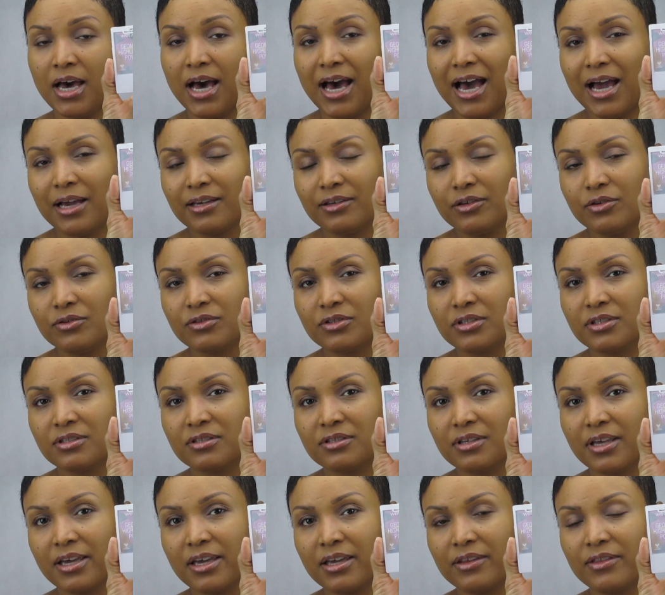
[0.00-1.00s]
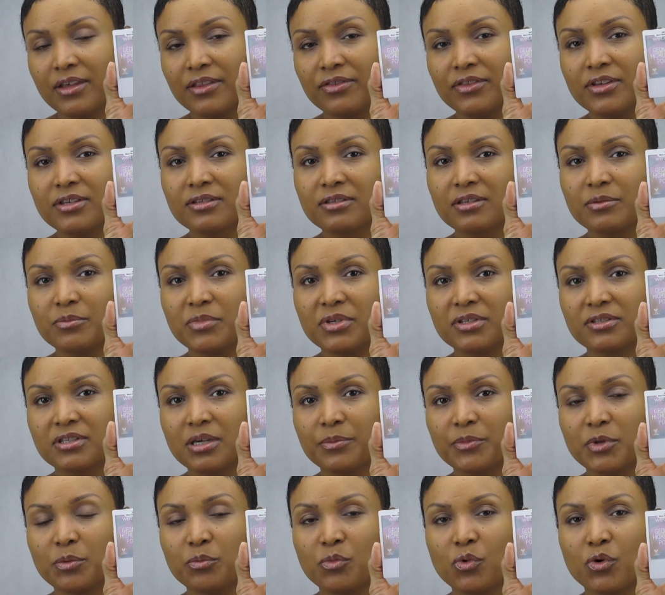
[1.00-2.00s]
I usually say that this can be
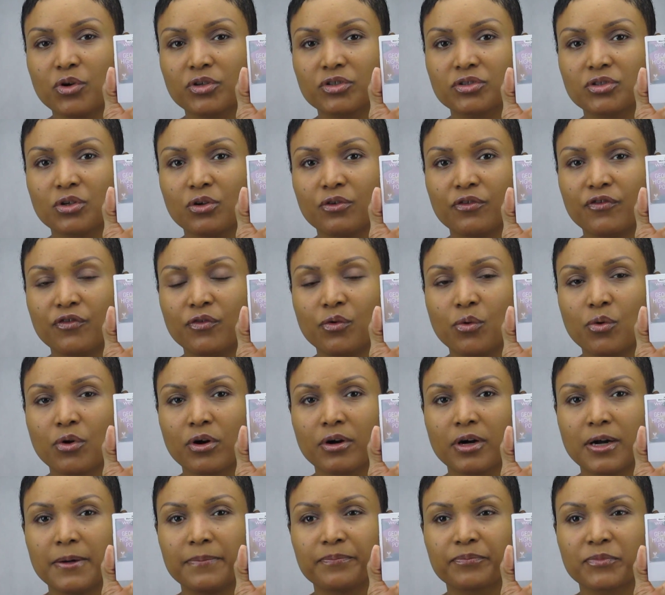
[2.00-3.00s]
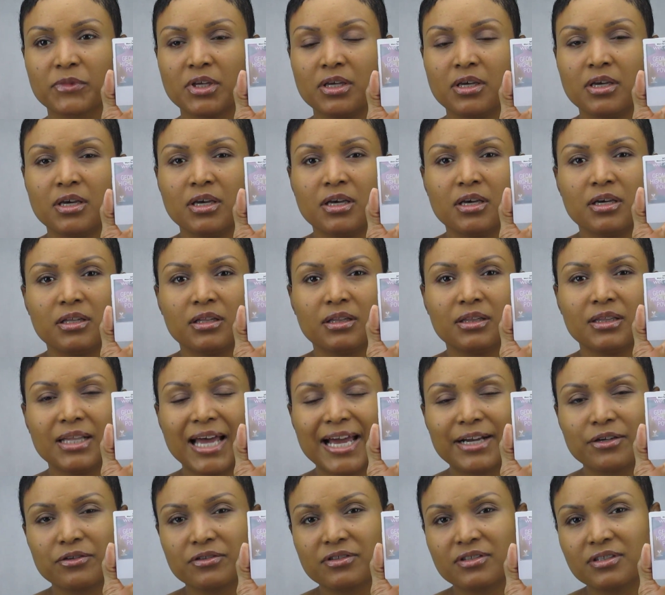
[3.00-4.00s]
something more so for
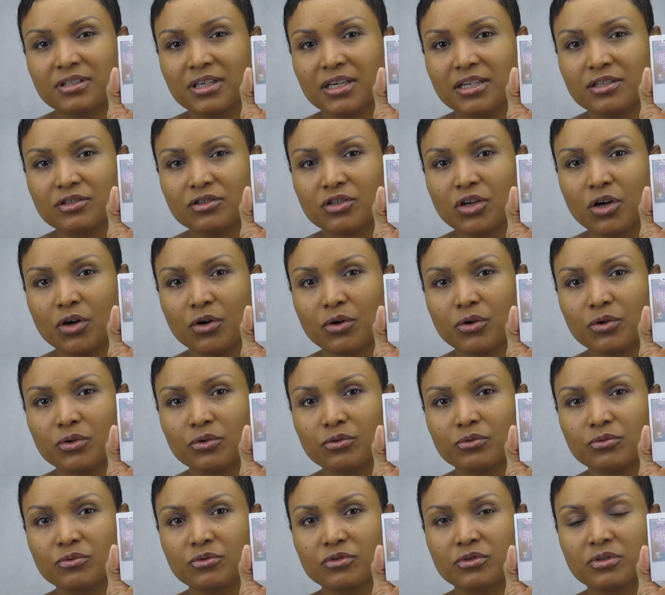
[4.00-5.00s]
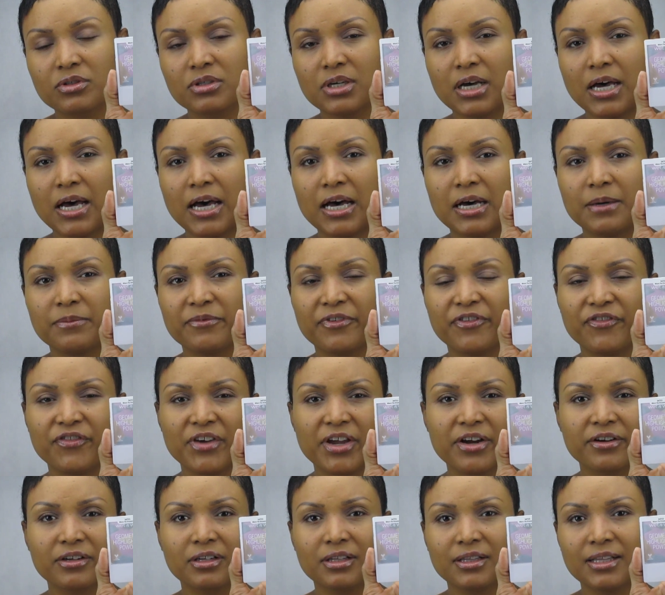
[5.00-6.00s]
lighter skin tones,
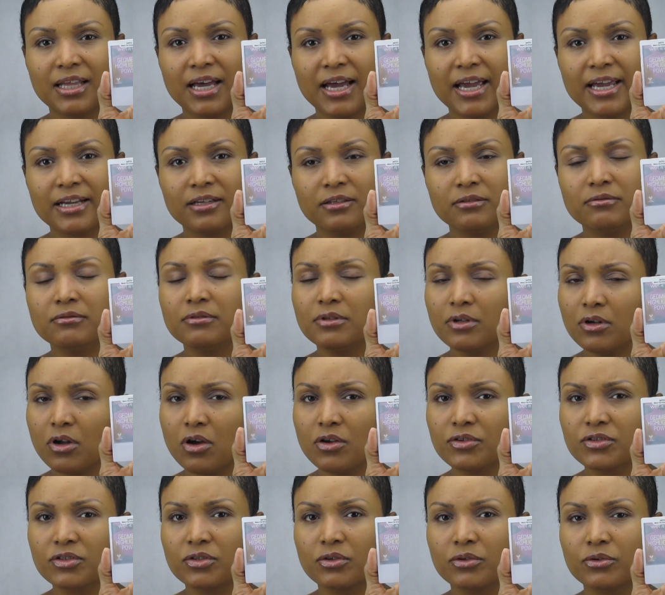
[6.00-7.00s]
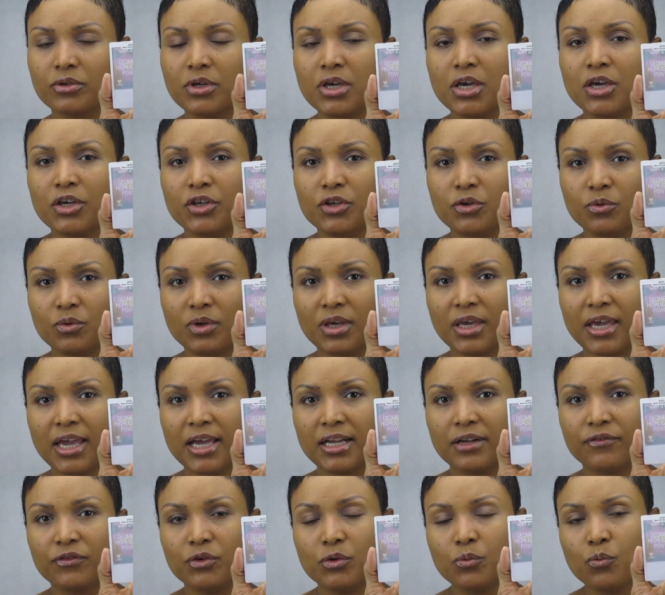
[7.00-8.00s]
fair to light, and also you can,
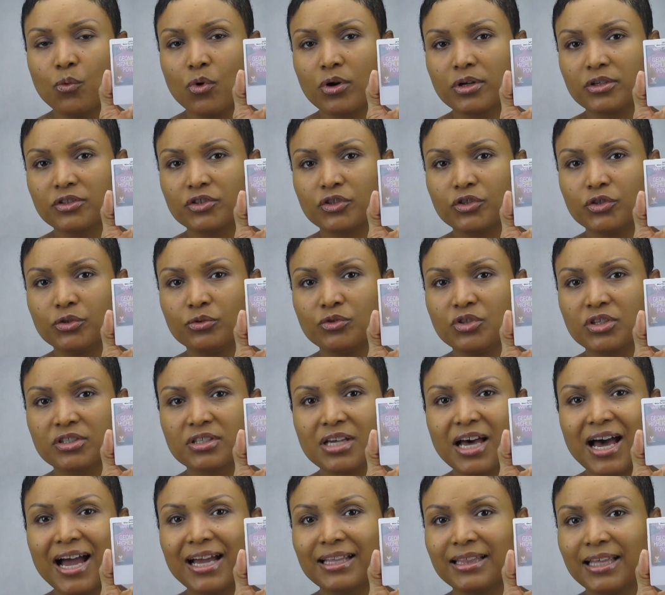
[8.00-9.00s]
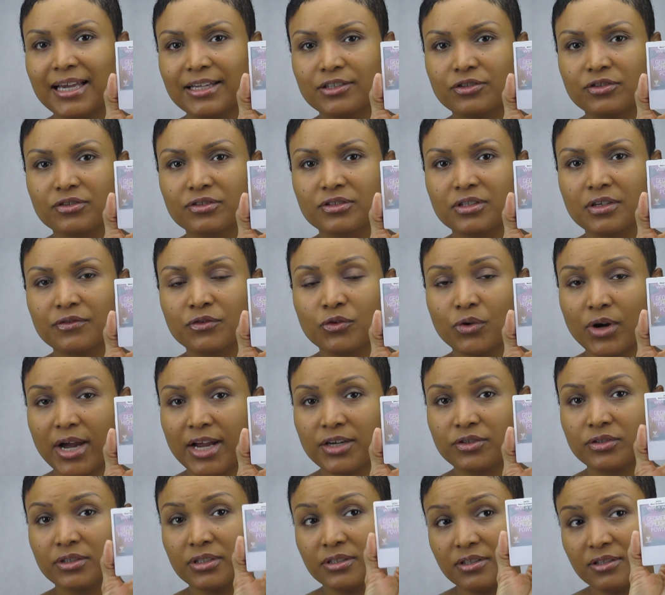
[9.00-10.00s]
if you want to just highlight yourself
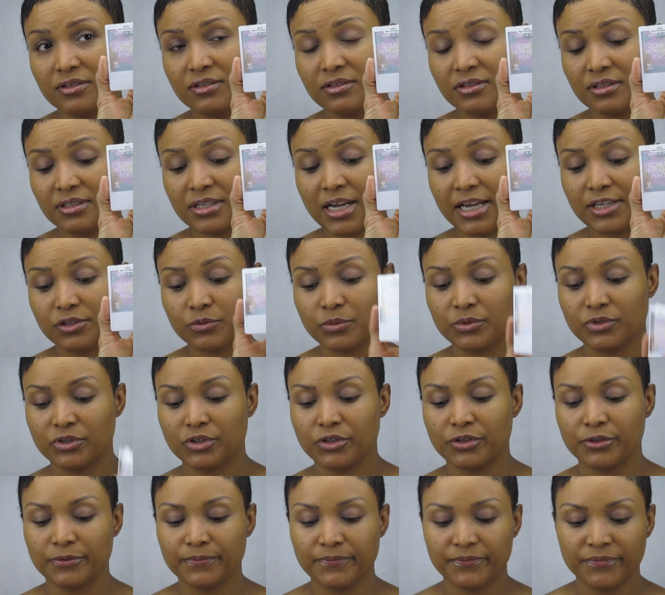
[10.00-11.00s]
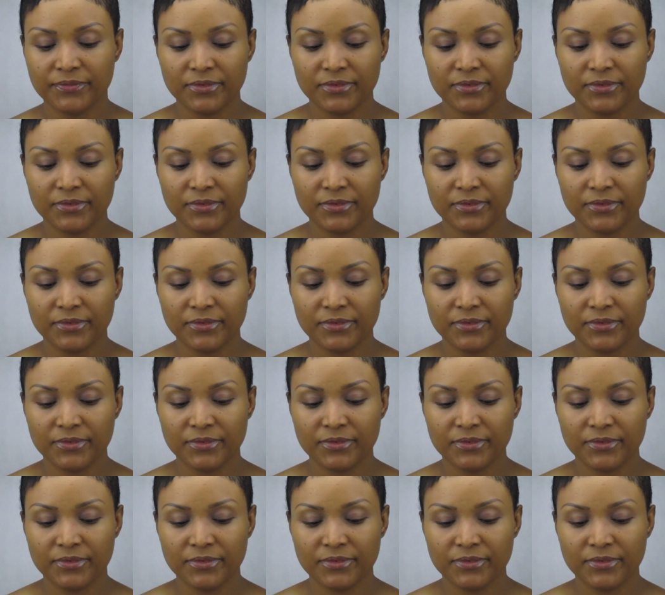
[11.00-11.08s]
gradually, this is a nice one too.